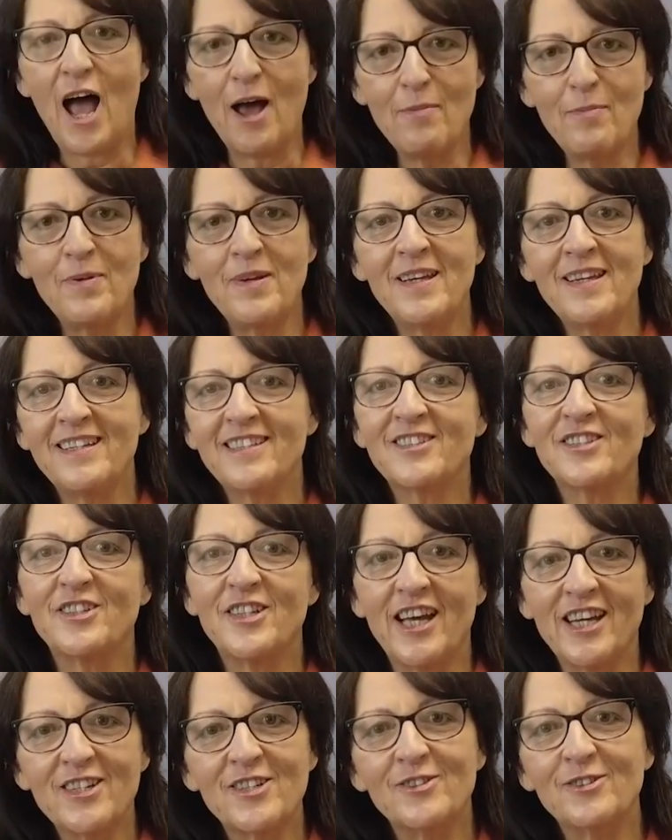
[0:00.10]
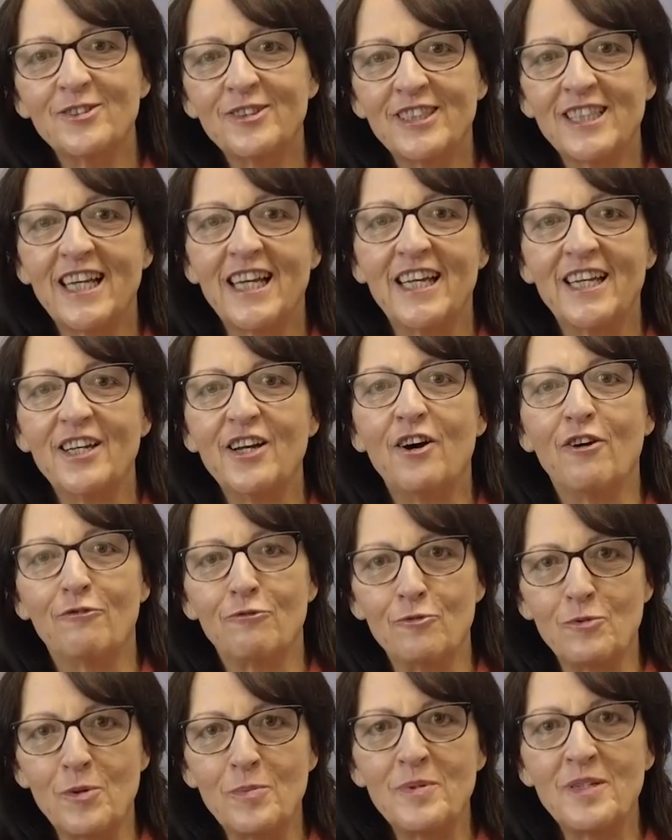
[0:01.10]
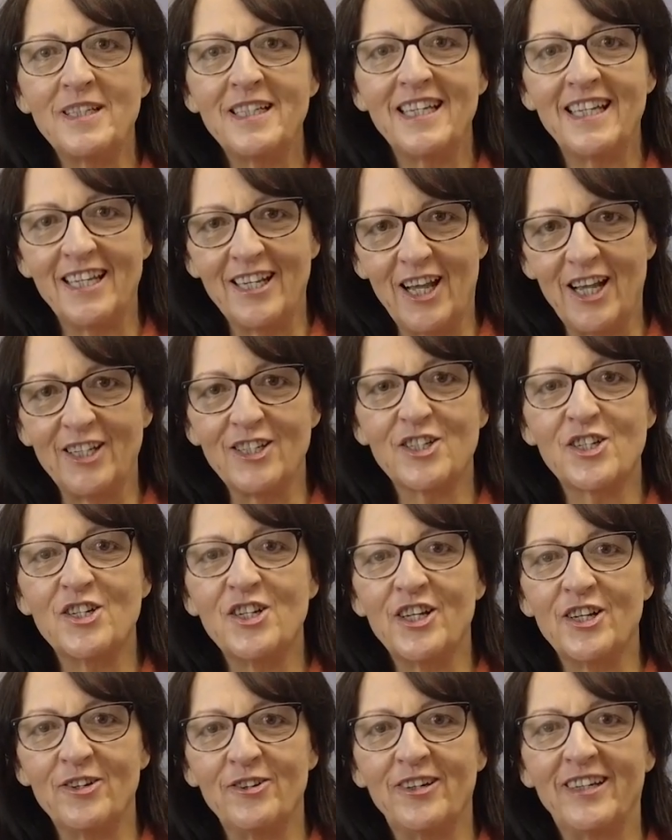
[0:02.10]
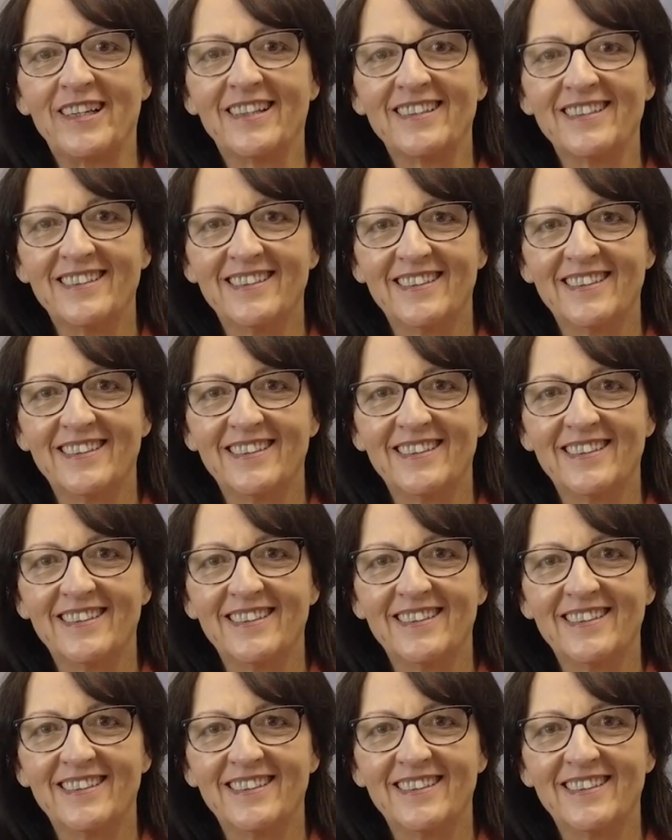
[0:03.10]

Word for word: Happy International Day of Women in Engineering.